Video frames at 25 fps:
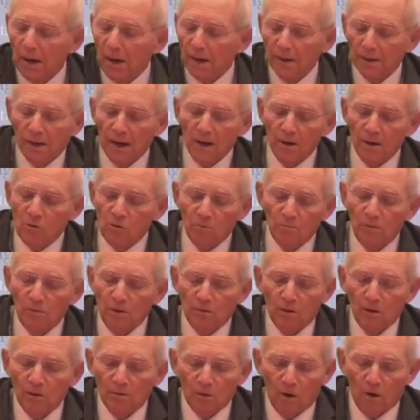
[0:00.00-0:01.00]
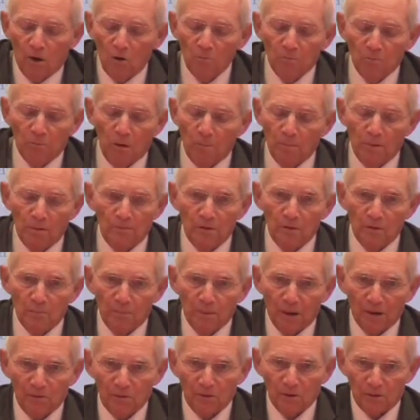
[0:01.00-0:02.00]
engaged with its own problem
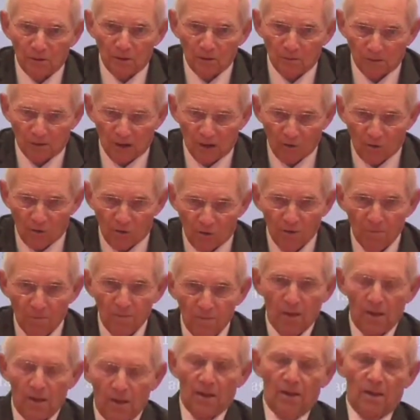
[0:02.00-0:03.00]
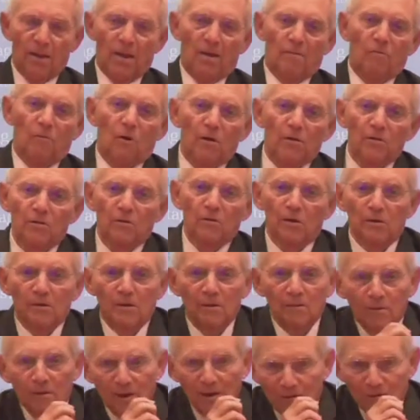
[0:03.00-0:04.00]
with Brexit discussion, was
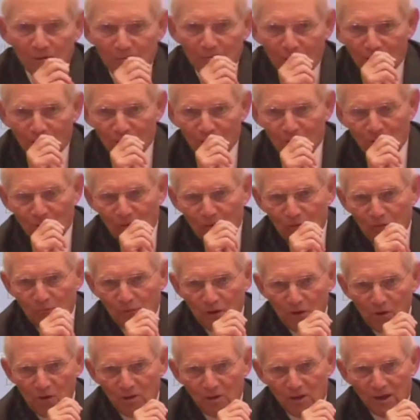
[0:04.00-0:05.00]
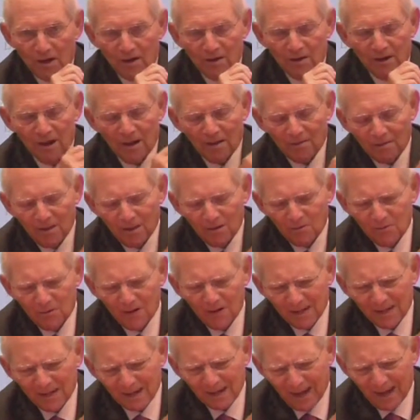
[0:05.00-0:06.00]
not sufficient. And I think
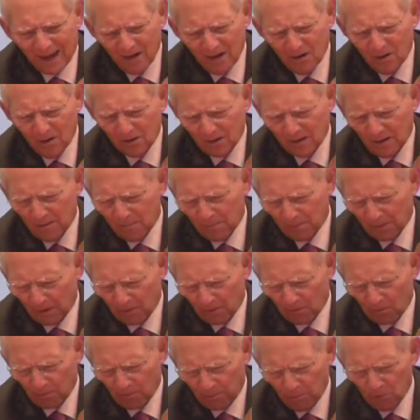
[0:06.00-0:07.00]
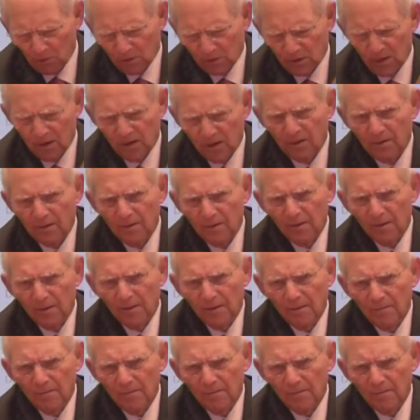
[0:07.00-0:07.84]
we cannot impress Putin